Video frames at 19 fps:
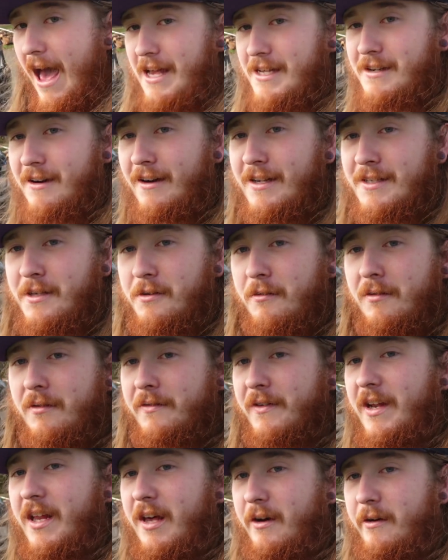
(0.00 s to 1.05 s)
start as a normal
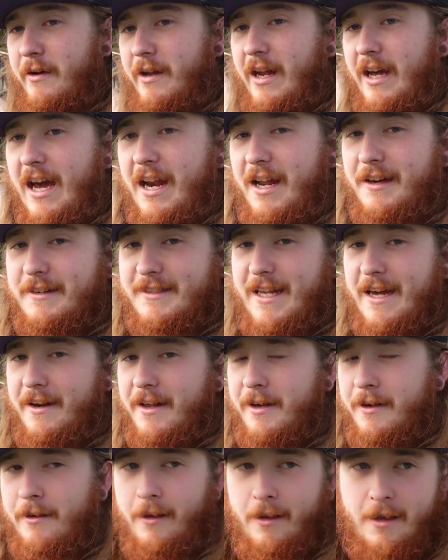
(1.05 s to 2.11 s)
video and it kind of goes
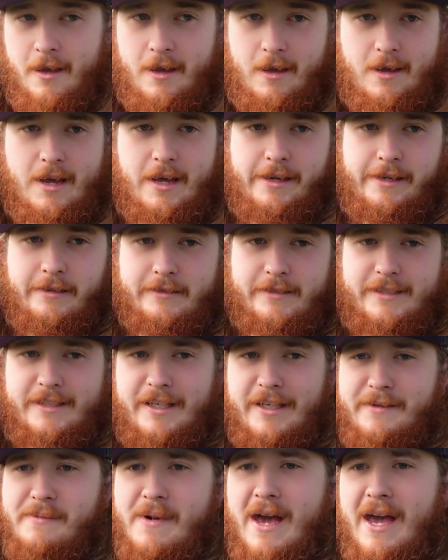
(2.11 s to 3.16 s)
downhill, and you'll
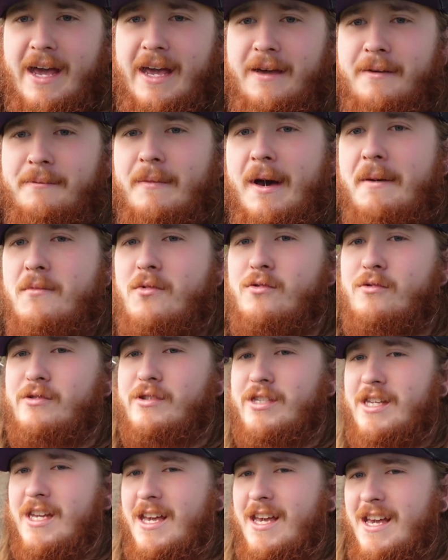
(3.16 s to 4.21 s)
see my
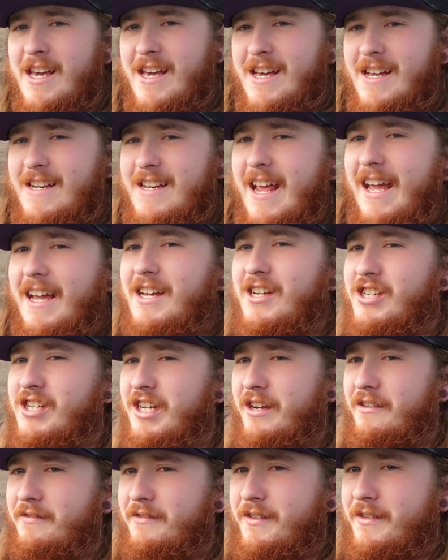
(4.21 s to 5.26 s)
moods take a
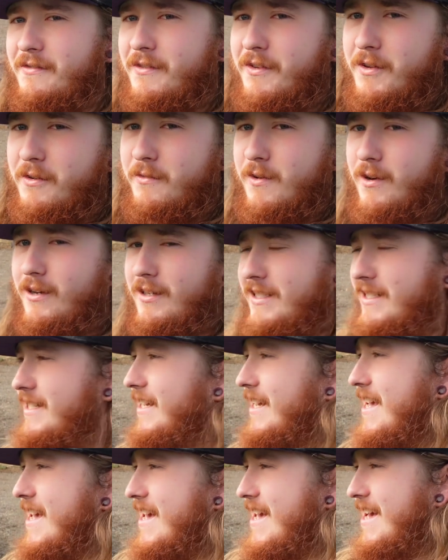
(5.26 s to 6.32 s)
shift for the
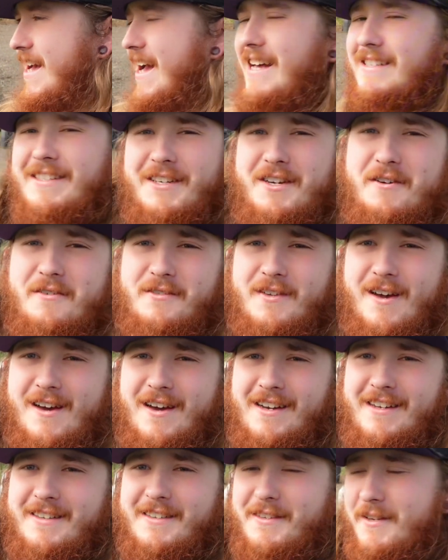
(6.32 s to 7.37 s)
worst as it goes
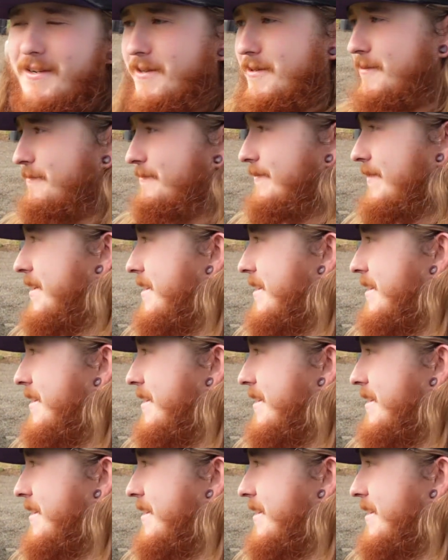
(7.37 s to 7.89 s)
on. So